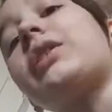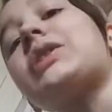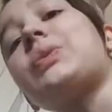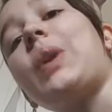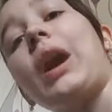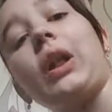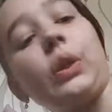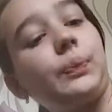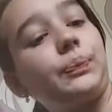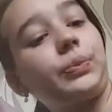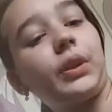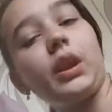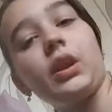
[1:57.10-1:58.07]
as well.
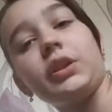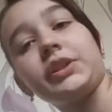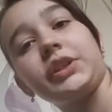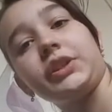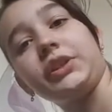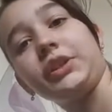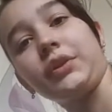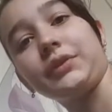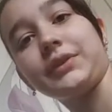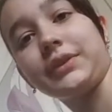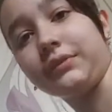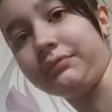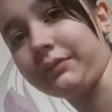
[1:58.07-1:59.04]
You know,
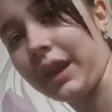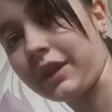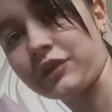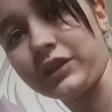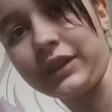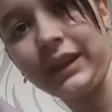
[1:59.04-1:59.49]
to actually